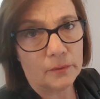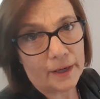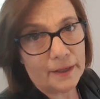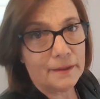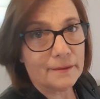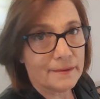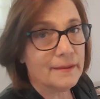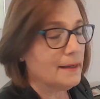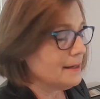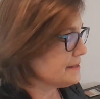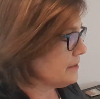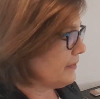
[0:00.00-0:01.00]
right?
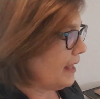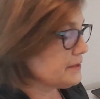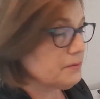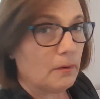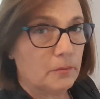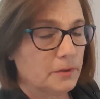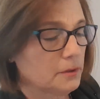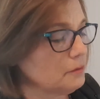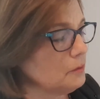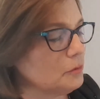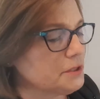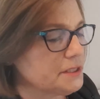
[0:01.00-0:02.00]
So that's what we're
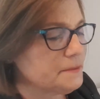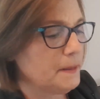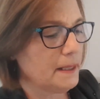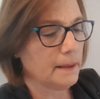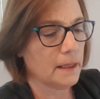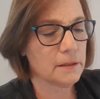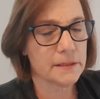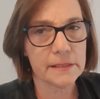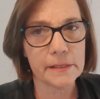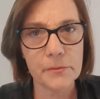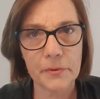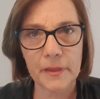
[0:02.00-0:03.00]
doing. We're just being a little
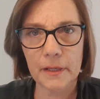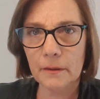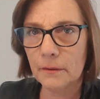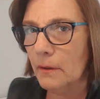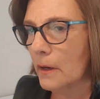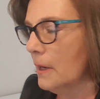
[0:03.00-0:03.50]
sleuth here.